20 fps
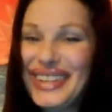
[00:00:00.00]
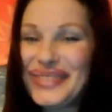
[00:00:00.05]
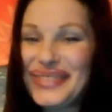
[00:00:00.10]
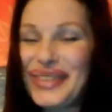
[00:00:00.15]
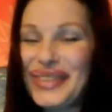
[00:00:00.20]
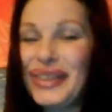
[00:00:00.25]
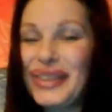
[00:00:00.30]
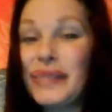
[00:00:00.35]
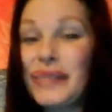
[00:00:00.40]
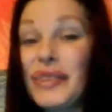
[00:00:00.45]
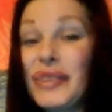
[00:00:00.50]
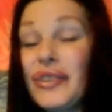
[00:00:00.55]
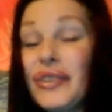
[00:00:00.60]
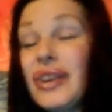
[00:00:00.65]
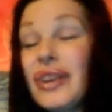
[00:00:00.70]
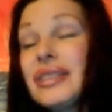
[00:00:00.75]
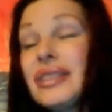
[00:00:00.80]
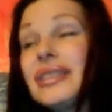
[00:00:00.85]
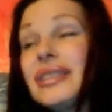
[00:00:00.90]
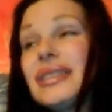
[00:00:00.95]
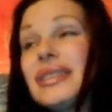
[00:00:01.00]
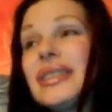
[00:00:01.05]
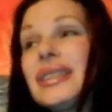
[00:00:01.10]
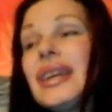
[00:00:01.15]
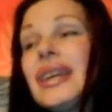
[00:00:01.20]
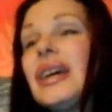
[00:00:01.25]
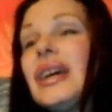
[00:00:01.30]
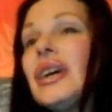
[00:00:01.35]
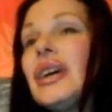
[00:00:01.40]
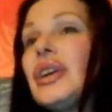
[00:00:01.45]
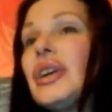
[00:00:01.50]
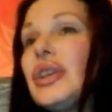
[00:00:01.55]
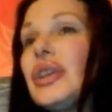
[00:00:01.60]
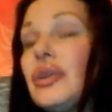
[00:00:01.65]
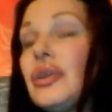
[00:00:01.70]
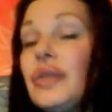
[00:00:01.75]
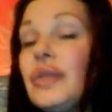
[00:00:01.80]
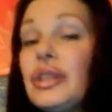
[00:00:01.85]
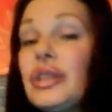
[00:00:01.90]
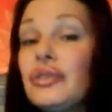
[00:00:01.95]
We come across as
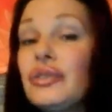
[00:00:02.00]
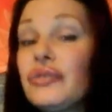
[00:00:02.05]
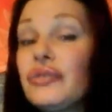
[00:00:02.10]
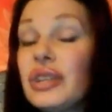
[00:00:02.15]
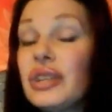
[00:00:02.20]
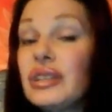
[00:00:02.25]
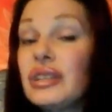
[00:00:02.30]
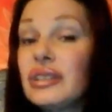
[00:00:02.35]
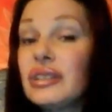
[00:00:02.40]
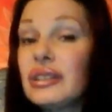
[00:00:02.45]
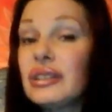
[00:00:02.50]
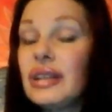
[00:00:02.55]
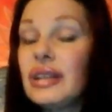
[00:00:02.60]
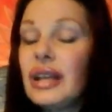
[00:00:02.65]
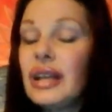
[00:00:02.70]
really cute and innocent.